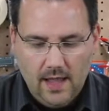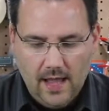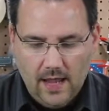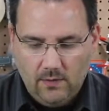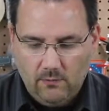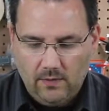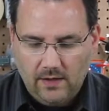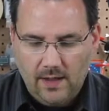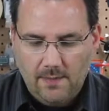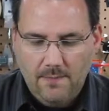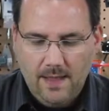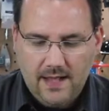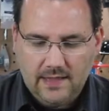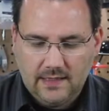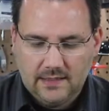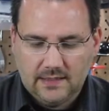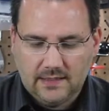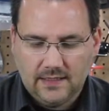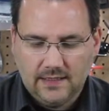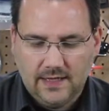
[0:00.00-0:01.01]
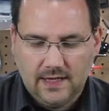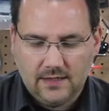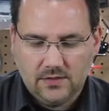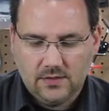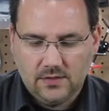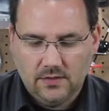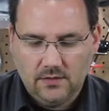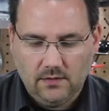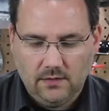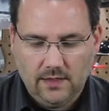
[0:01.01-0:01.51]
And when I make this
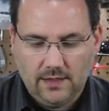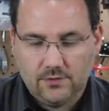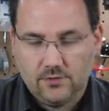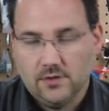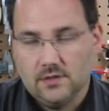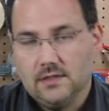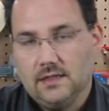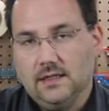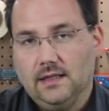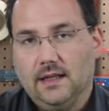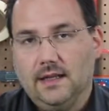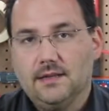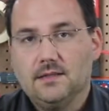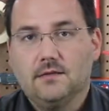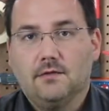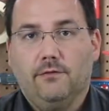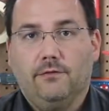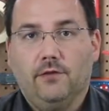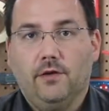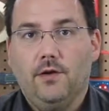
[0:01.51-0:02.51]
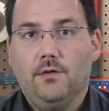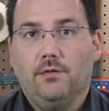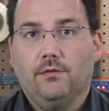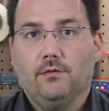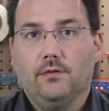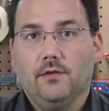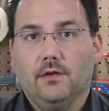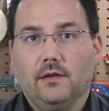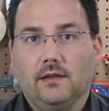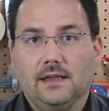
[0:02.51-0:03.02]
connection, electricity likes to flow
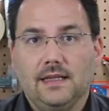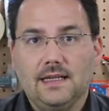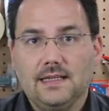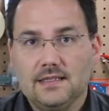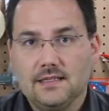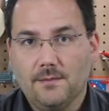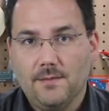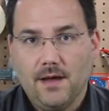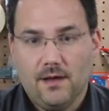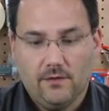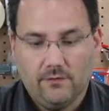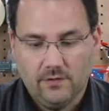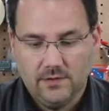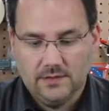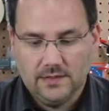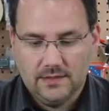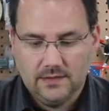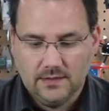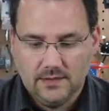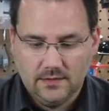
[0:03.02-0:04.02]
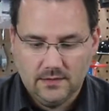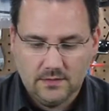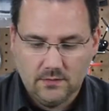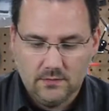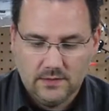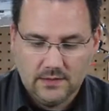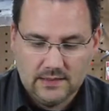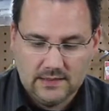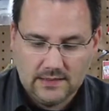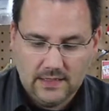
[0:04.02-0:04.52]
through the least amount of resistance, so
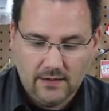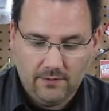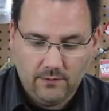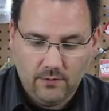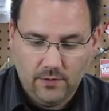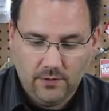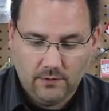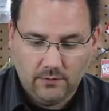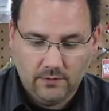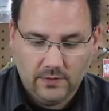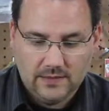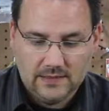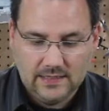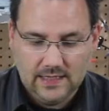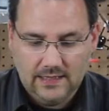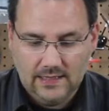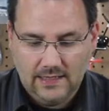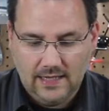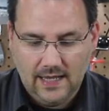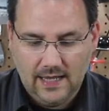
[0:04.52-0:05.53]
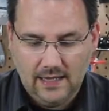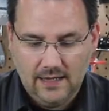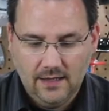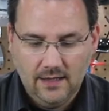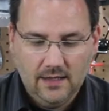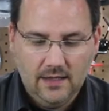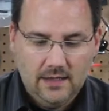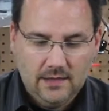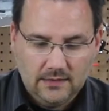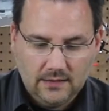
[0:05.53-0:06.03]
instead of going through the 10K,
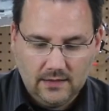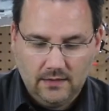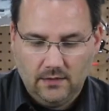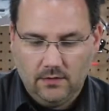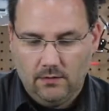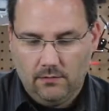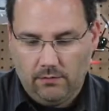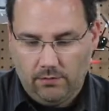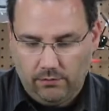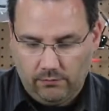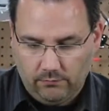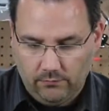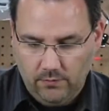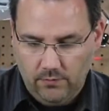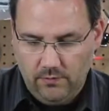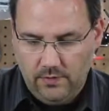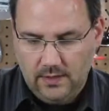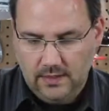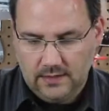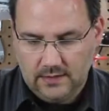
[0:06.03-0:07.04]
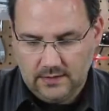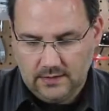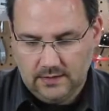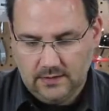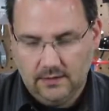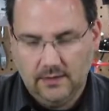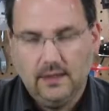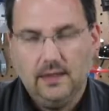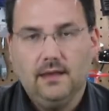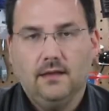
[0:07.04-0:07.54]
it's going to go through this
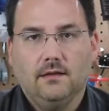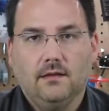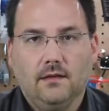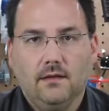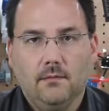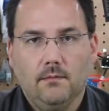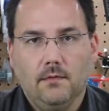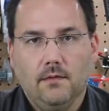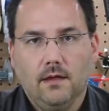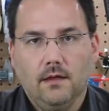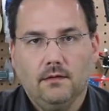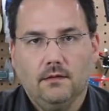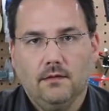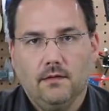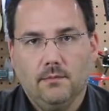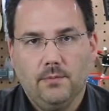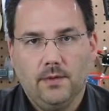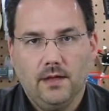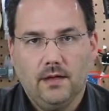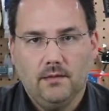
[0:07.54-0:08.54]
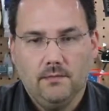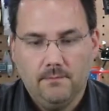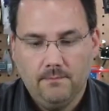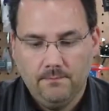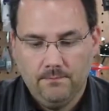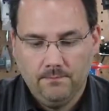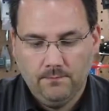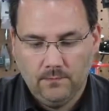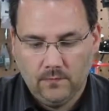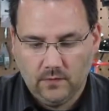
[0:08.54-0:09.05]
into the pin.
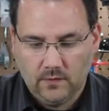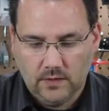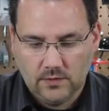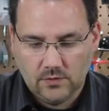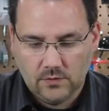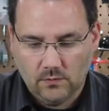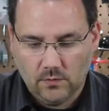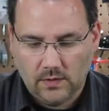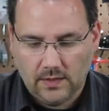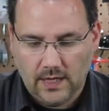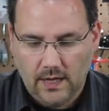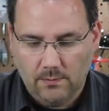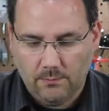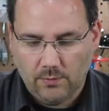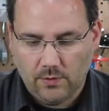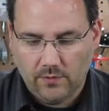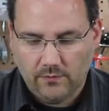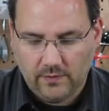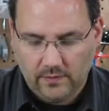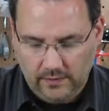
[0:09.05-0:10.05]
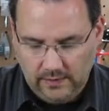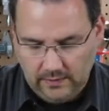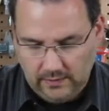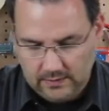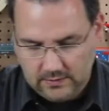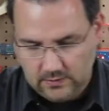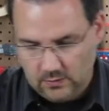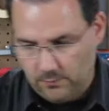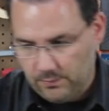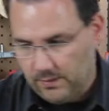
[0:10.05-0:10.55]
So that should work out perfectly.
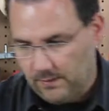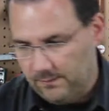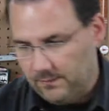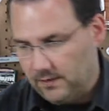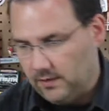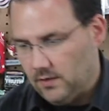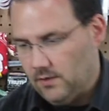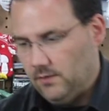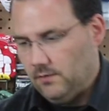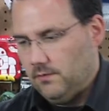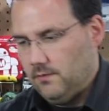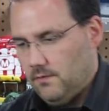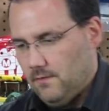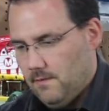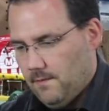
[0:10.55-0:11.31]
Let's open up the code.